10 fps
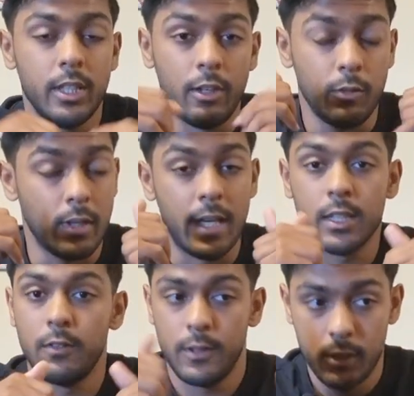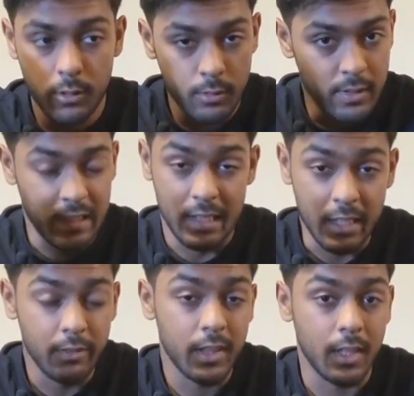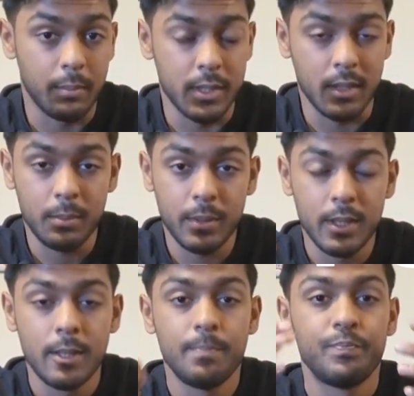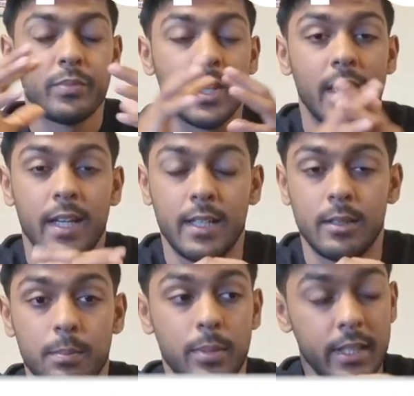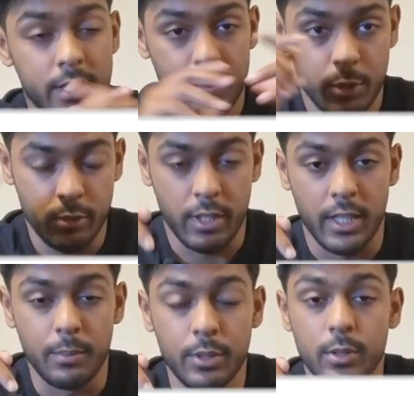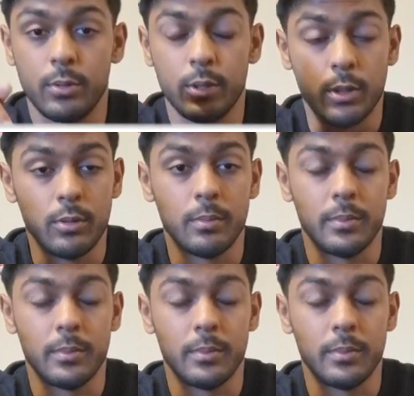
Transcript: If you like the video, leave a thumbs up and please subscribe so you don't